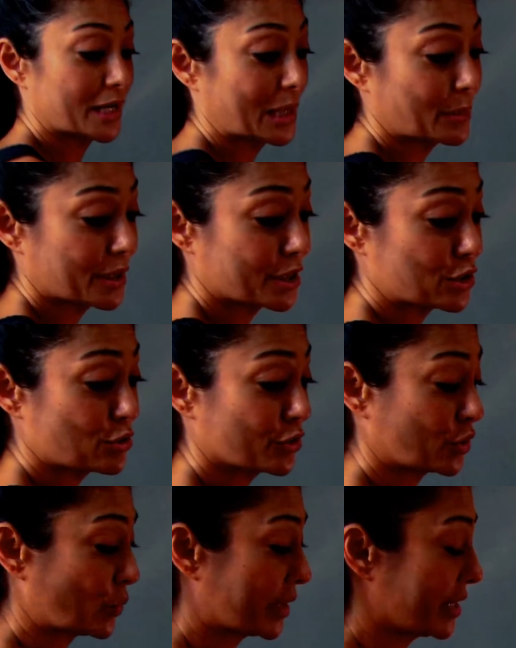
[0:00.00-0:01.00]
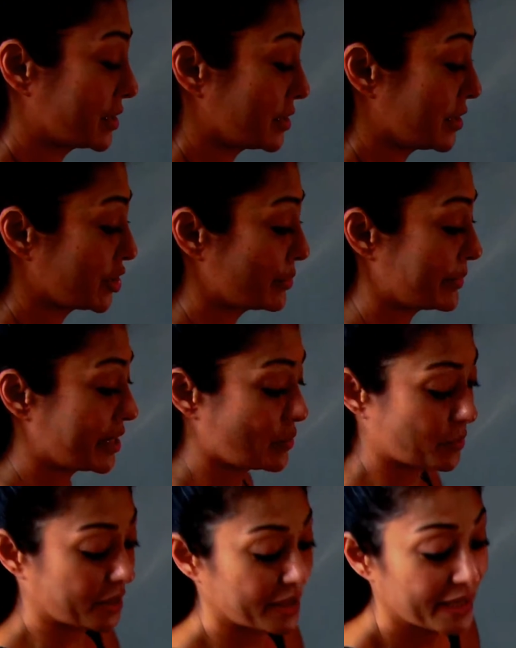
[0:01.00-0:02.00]
and I'm going to do it the way I talked about.
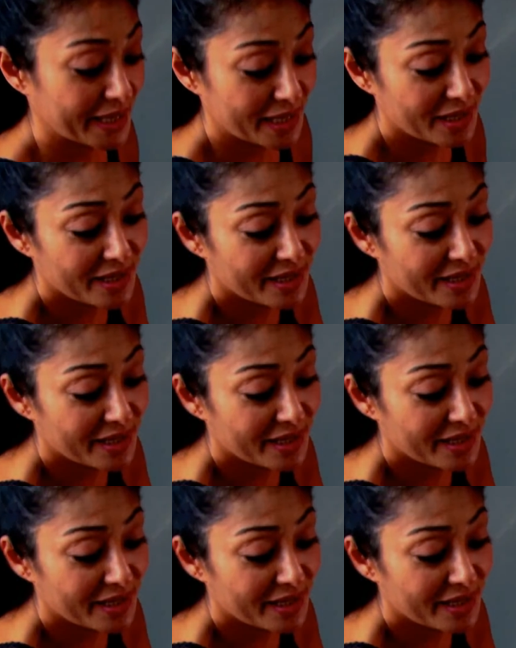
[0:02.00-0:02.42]
We're going to get it